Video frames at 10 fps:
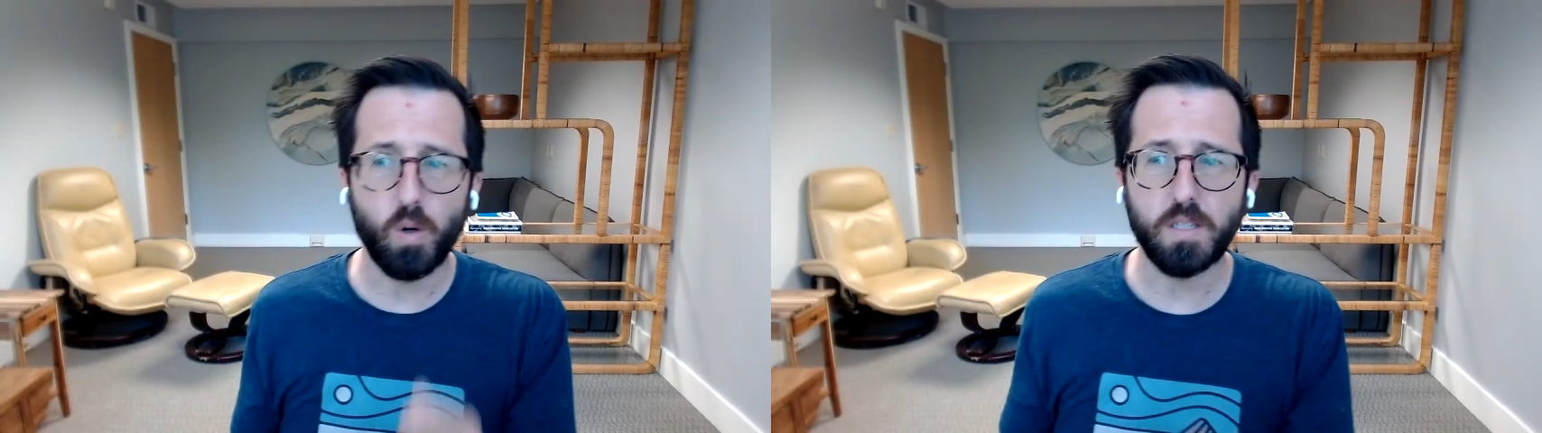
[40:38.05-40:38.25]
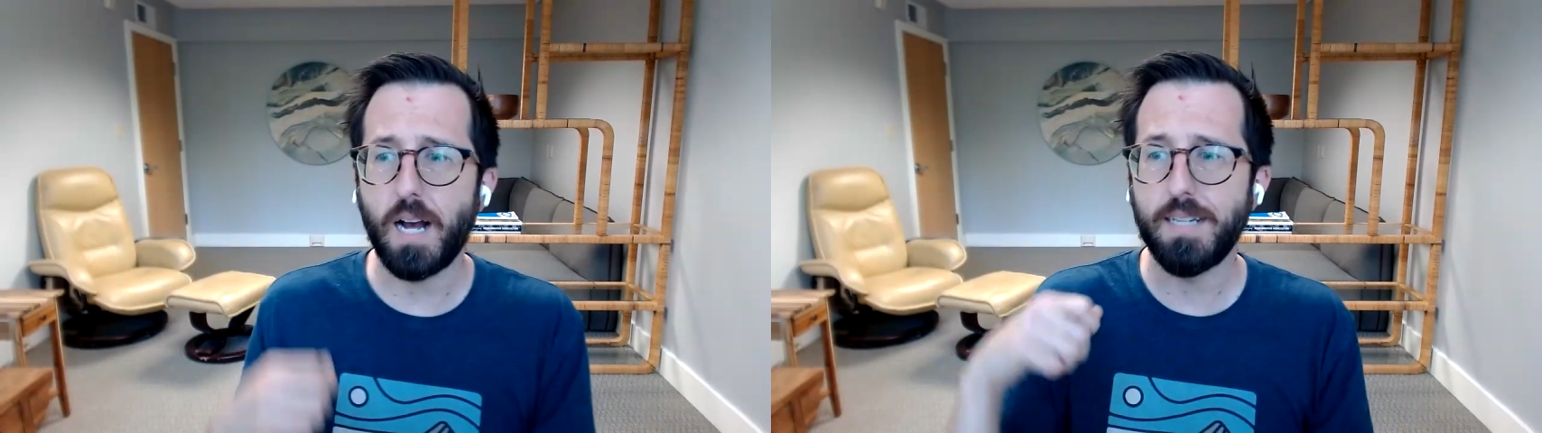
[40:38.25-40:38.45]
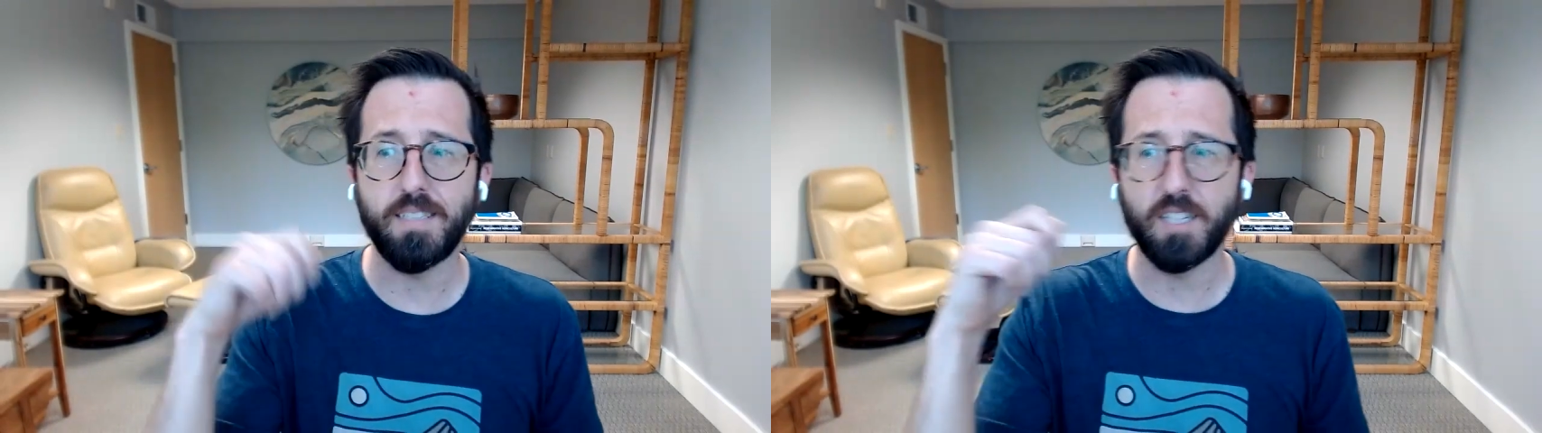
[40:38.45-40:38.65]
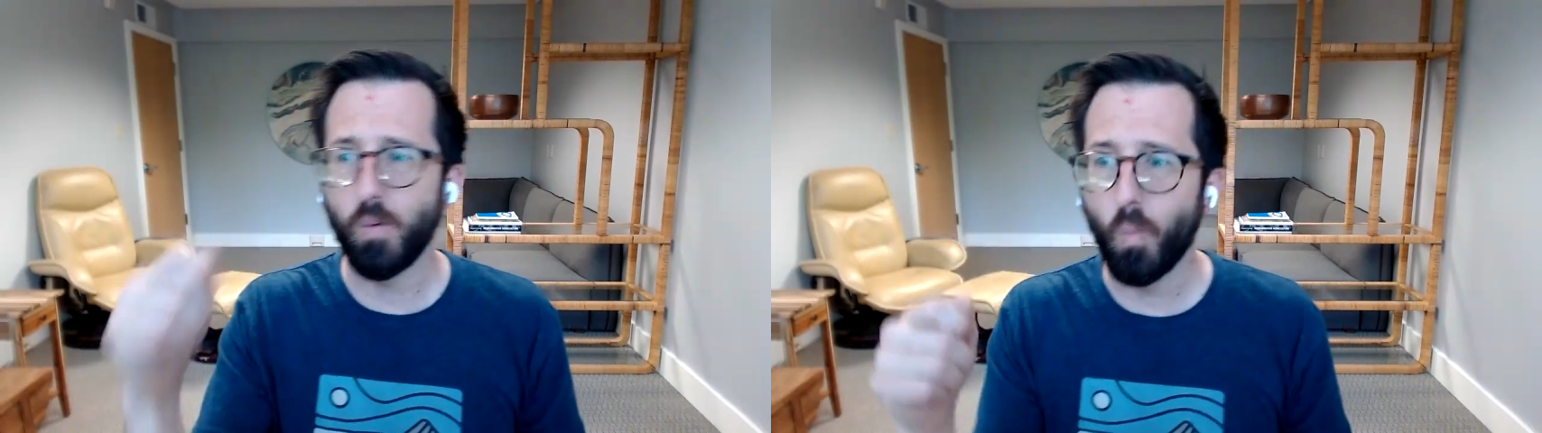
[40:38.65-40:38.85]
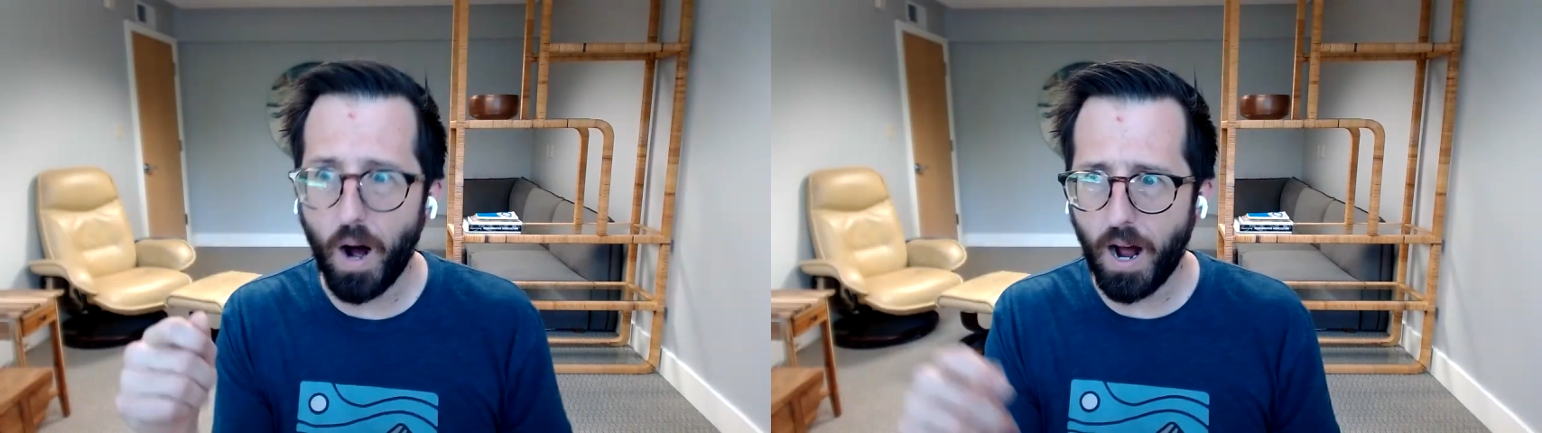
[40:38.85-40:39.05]
we're
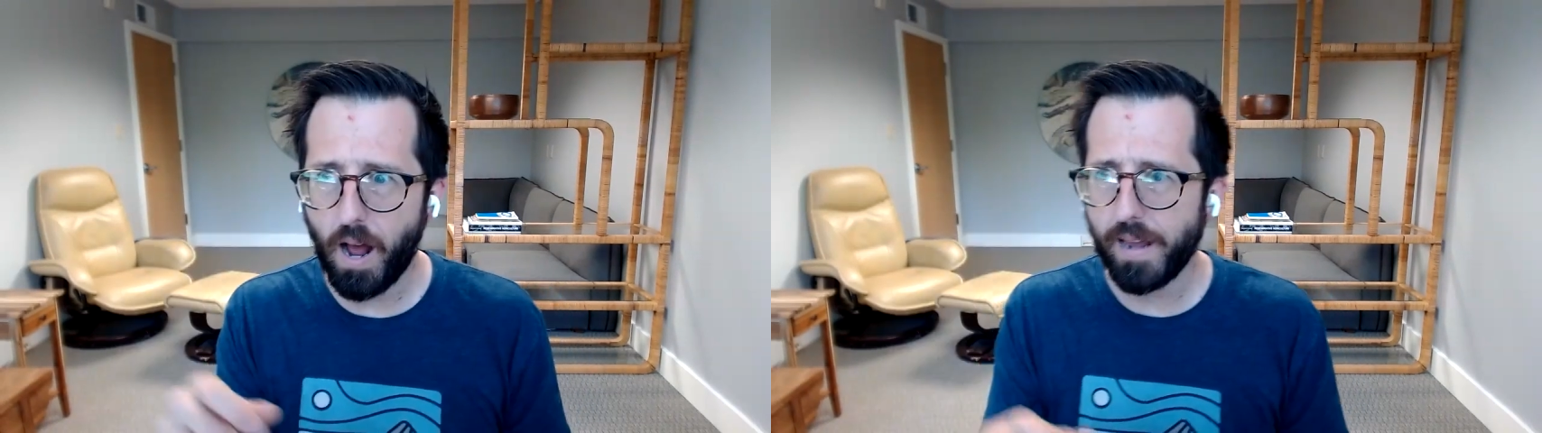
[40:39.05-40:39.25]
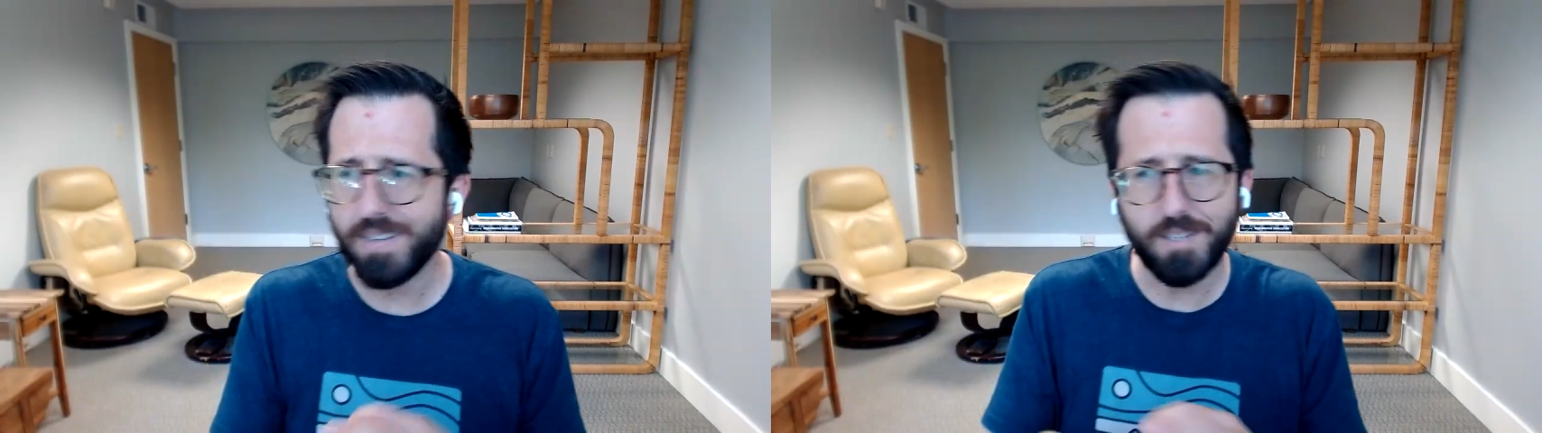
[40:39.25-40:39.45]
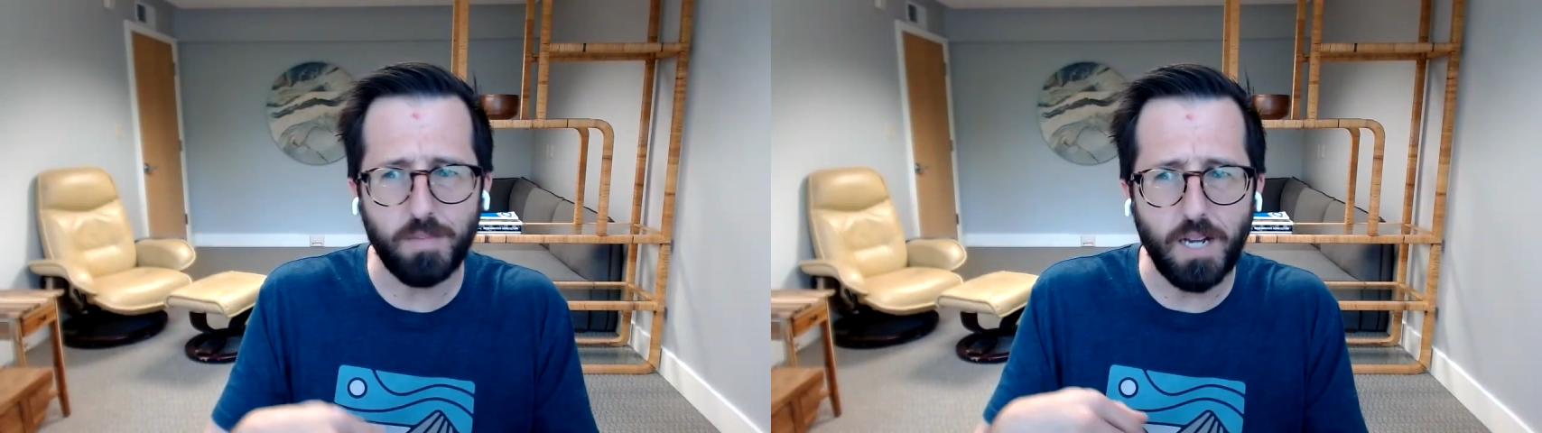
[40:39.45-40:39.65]
prioritizing and why.